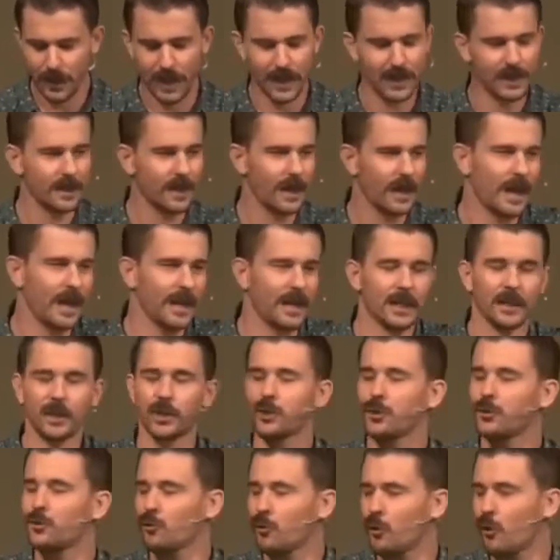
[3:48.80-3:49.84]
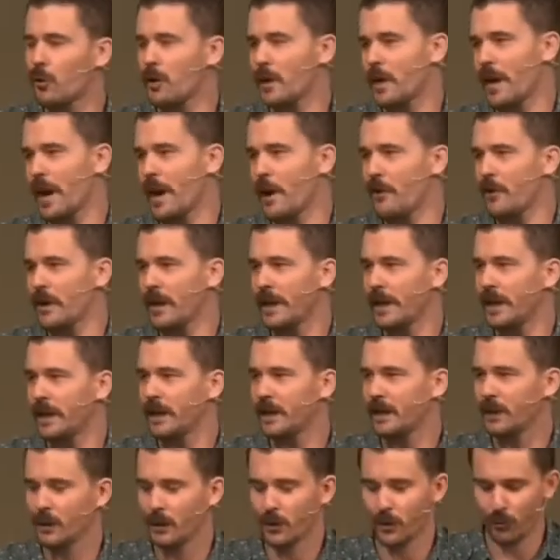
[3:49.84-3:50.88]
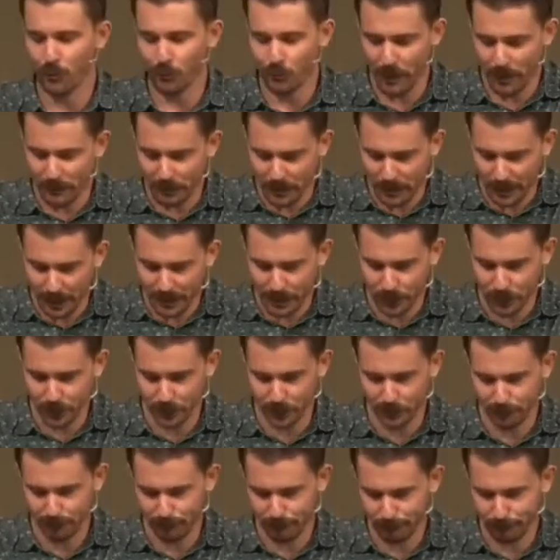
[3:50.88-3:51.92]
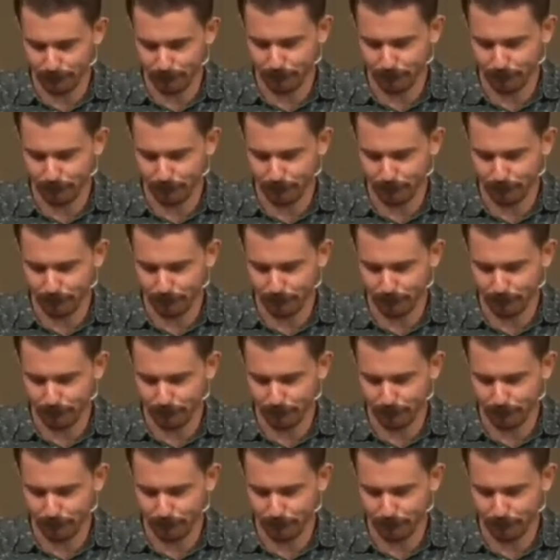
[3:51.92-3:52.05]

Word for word: and an extraordinary revelation.